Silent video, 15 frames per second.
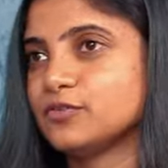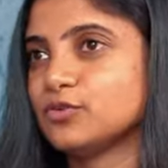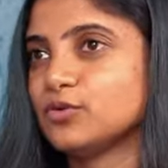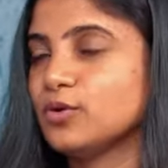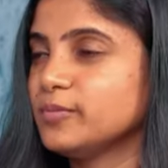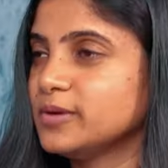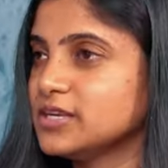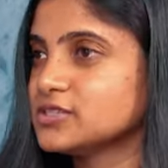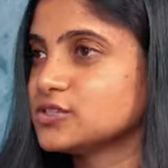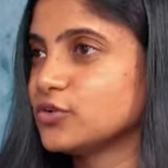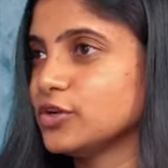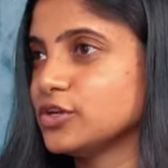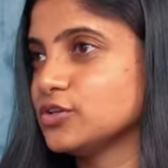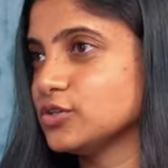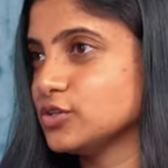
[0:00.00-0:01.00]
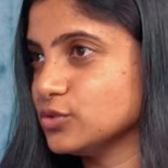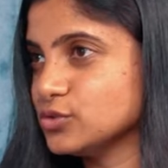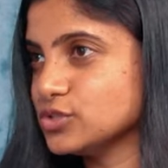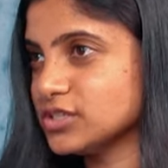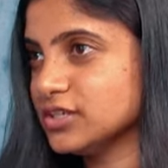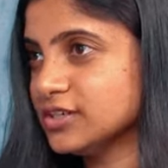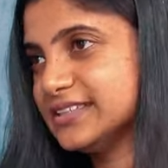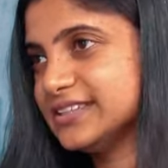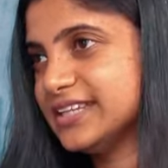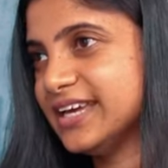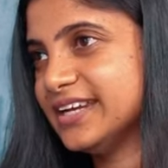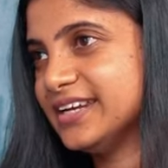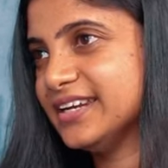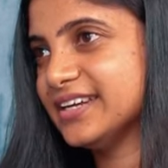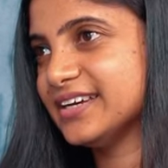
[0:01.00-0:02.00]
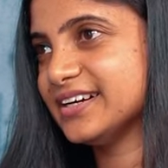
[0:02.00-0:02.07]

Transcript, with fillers: nobody is going to use it, then